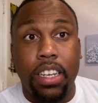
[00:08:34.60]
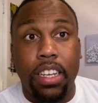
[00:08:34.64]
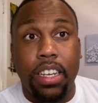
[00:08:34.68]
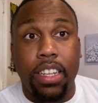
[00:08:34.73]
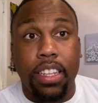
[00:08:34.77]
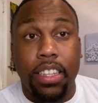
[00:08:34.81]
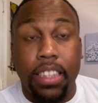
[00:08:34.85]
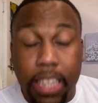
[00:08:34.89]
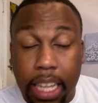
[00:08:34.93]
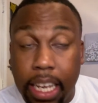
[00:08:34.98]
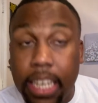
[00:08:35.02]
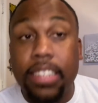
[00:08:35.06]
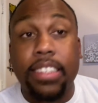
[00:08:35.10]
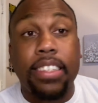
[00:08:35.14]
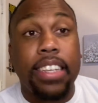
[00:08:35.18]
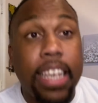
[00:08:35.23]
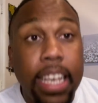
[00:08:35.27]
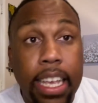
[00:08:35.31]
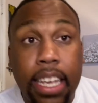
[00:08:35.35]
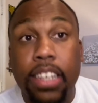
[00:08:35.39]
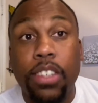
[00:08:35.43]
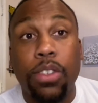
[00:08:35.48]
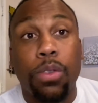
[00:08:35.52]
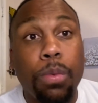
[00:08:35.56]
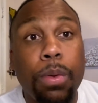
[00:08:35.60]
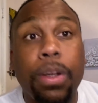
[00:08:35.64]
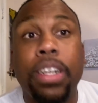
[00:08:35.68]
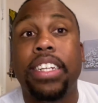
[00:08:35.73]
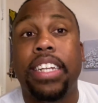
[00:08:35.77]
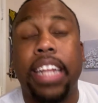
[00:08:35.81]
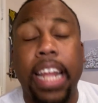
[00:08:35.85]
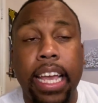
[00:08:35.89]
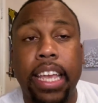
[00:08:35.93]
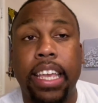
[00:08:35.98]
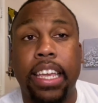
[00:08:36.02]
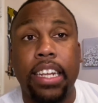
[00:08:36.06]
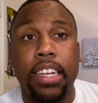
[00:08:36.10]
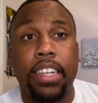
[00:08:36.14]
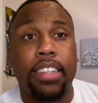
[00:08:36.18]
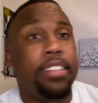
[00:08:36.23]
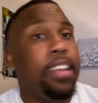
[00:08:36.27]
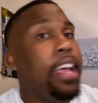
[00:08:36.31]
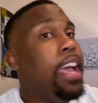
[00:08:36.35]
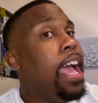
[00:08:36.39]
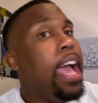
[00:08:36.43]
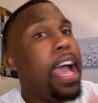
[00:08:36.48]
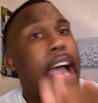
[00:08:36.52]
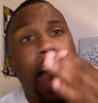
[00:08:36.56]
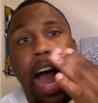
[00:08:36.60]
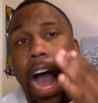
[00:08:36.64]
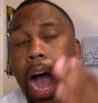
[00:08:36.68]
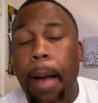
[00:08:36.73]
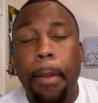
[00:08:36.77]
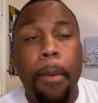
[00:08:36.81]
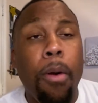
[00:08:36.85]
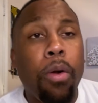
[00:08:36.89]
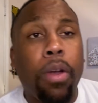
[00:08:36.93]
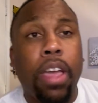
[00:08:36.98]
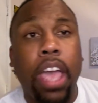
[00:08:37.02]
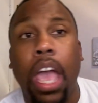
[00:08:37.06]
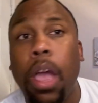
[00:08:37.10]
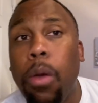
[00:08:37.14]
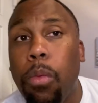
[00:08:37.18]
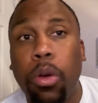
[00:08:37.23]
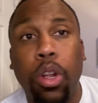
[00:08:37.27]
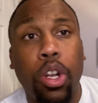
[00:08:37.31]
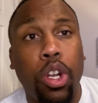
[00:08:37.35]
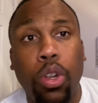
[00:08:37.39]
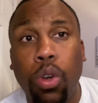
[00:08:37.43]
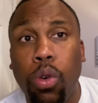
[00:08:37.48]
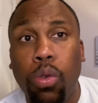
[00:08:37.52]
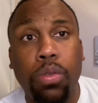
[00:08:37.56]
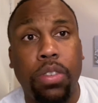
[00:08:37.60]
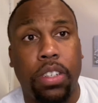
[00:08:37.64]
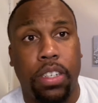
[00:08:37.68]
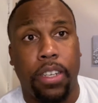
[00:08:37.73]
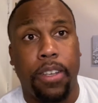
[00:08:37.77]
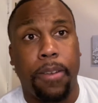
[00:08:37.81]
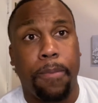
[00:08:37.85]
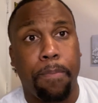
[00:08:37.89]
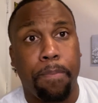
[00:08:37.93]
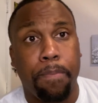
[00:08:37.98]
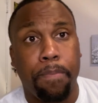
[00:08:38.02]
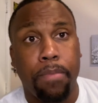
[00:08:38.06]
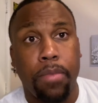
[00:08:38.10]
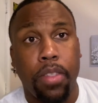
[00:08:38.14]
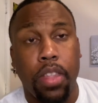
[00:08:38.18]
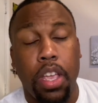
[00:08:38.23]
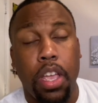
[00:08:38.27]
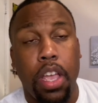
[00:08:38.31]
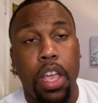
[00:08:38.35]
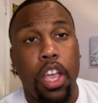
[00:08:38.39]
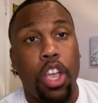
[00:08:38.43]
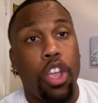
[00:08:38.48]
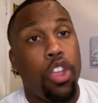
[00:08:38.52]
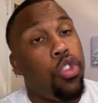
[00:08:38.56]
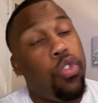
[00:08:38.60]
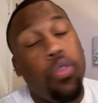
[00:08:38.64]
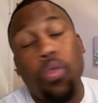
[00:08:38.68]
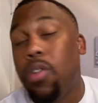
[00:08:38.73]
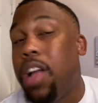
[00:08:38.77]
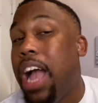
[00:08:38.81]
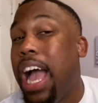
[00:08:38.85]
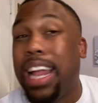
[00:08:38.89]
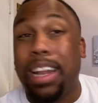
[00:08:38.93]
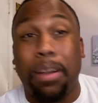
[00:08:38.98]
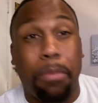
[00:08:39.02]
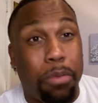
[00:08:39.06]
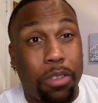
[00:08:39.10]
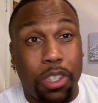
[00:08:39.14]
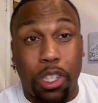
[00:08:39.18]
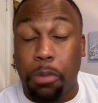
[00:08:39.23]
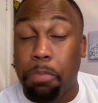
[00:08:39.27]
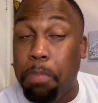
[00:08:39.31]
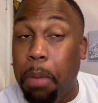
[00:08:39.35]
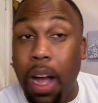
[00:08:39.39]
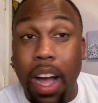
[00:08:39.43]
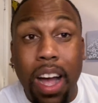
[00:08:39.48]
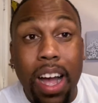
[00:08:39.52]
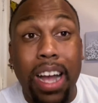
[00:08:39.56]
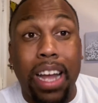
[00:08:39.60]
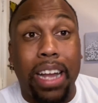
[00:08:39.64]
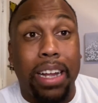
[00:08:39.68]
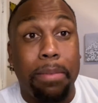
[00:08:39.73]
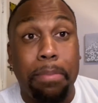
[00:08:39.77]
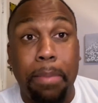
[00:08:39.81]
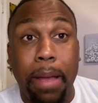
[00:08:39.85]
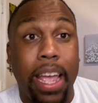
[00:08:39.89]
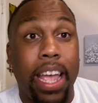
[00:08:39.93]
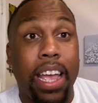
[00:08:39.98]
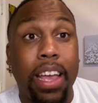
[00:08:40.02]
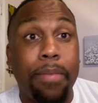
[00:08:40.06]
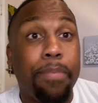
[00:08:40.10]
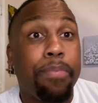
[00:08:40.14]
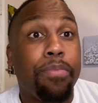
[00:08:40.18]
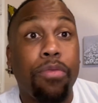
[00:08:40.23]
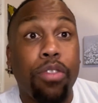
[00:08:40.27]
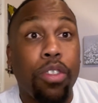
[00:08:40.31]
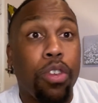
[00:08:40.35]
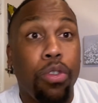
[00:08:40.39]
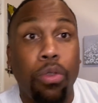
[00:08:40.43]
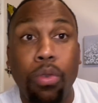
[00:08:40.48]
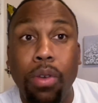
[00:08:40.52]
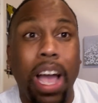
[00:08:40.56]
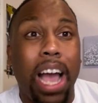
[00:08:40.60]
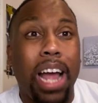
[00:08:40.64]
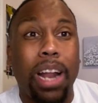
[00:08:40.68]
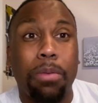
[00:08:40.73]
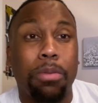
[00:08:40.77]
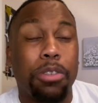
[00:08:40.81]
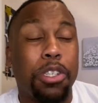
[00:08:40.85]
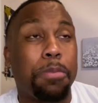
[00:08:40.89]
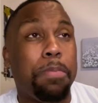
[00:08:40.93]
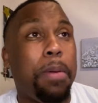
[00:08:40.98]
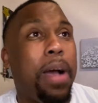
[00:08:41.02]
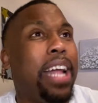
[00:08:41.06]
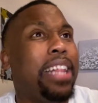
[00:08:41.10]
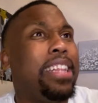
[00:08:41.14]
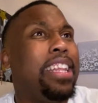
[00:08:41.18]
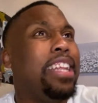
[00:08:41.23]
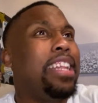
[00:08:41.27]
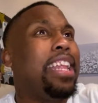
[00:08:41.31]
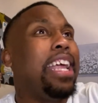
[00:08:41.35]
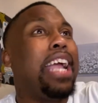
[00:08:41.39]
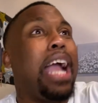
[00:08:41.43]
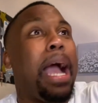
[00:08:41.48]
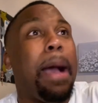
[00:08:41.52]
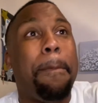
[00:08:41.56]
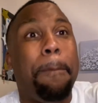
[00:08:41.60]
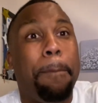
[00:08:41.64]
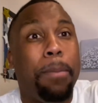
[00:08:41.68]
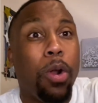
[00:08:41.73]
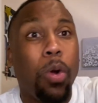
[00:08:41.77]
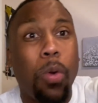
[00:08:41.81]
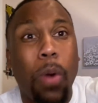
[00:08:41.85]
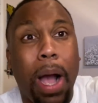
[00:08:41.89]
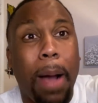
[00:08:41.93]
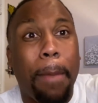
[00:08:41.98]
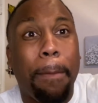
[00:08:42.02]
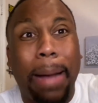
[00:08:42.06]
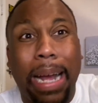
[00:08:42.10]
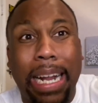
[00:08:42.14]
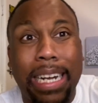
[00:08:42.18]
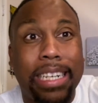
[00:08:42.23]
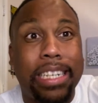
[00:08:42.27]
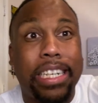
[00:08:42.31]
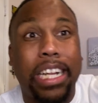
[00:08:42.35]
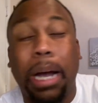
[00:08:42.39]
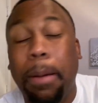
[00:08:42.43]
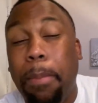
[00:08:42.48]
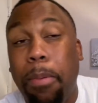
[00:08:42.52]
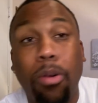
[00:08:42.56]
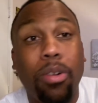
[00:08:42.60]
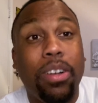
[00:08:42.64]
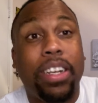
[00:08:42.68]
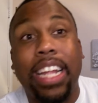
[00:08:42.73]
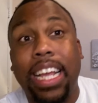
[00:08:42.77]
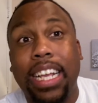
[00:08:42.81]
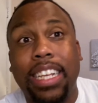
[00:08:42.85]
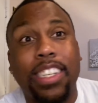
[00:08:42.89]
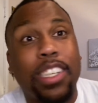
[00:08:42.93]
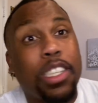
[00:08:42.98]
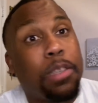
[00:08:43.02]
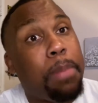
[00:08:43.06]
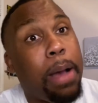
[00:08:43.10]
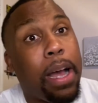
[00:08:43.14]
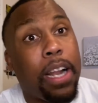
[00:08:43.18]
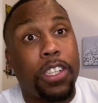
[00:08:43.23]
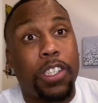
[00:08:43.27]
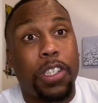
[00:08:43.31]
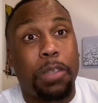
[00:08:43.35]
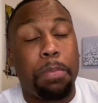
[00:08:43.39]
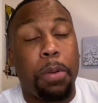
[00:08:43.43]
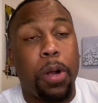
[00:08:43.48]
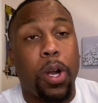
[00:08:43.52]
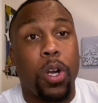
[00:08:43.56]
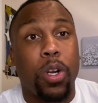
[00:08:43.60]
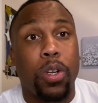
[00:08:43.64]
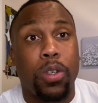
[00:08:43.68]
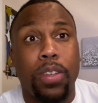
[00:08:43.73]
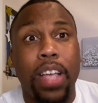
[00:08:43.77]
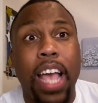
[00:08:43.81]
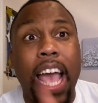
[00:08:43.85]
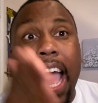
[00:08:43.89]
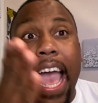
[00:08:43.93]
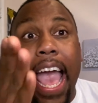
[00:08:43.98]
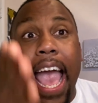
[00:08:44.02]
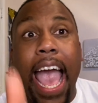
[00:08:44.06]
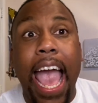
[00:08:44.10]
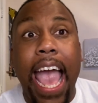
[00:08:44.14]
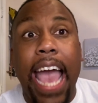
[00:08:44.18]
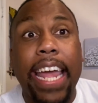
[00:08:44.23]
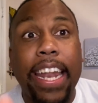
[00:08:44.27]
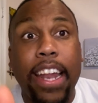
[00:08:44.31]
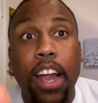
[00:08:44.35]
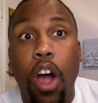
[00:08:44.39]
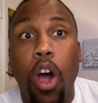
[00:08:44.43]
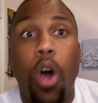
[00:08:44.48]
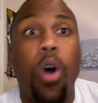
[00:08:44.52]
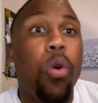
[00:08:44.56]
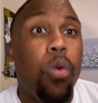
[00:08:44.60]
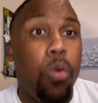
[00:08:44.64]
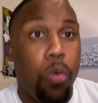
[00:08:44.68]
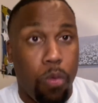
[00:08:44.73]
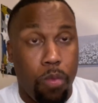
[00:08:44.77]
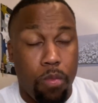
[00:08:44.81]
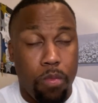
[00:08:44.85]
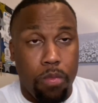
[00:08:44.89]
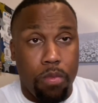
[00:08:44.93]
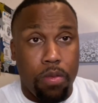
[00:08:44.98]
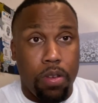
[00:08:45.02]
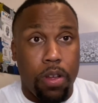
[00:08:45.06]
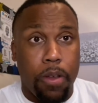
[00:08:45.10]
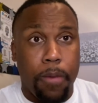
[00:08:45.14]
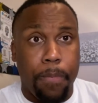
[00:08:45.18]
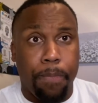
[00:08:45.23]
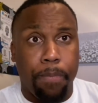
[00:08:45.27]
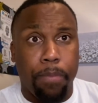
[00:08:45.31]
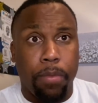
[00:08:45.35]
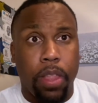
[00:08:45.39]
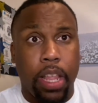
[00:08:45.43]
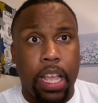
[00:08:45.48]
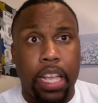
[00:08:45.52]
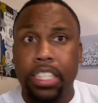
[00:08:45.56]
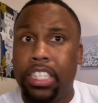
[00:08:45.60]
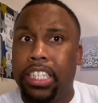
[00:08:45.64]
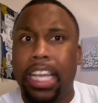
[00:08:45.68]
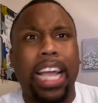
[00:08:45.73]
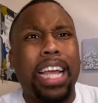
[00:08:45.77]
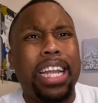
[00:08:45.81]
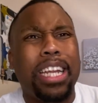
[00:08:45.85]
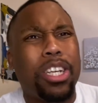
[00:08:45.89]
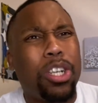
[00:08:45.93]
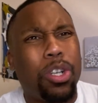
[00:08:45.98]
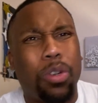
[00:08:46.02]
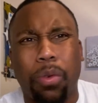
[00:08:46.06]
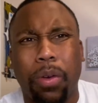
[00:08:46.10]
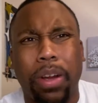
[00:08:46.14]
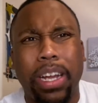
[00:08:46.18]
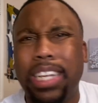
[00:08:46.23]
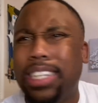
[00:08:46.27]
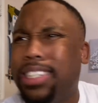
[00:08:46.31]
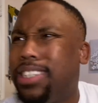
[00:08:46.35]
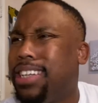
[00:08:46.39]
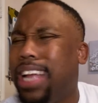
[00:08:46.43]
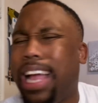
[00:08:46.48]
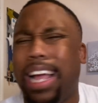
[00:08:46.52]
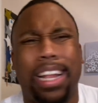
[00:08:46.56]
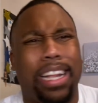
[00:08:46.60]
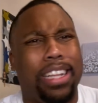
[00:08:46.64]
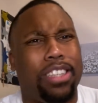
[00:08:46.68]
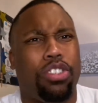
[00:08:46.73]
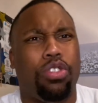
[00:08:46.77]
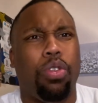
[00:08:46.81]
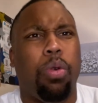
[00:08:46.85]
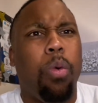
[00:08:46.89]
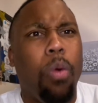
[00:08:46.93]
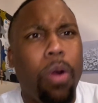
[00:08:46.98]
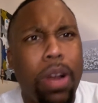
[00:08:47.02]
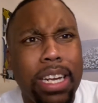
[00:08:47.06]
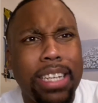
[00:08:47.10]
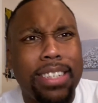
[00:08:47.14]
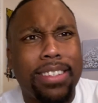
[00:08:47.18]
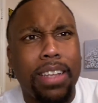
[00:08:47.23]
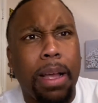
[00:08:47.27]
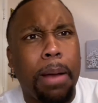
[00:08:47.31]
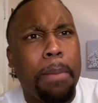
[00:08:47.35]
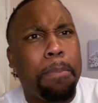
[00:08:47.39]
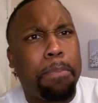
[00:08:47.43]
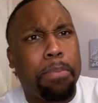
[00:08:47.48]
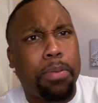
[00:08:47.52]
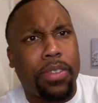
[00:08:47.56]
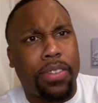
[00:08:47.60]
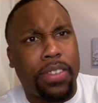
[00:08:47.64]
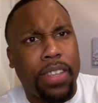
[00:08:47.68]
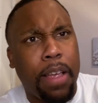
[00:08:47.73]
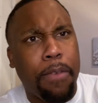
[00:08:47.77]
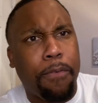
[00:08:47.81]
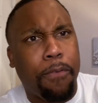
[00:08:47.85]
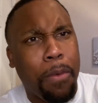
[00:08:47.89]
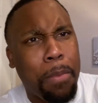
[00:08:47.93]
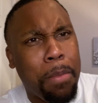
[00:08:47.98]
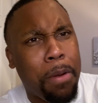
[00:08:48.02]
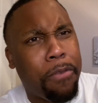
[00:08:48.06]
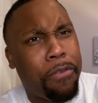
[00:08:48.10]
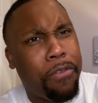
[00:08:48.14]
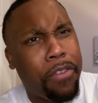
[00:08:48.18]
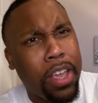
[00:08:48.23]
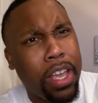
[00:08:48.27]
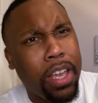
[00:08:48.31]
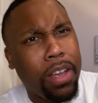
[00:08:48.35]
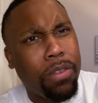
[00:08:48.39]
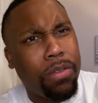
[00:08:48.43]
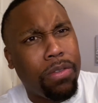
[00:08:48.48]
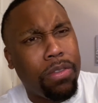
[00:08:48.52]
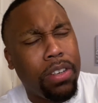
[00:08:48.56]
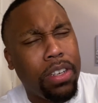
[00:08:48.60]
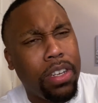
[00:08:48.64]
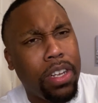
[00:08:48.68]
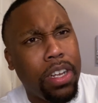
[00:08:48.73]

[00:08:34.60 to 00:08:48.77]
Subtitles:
This is ridiculous. I'm okay with losing. You got to respond, man. You got to respond. I think they got blew out by double digits by the Spurs at home. Jalen Green shot 20-something percent from the field.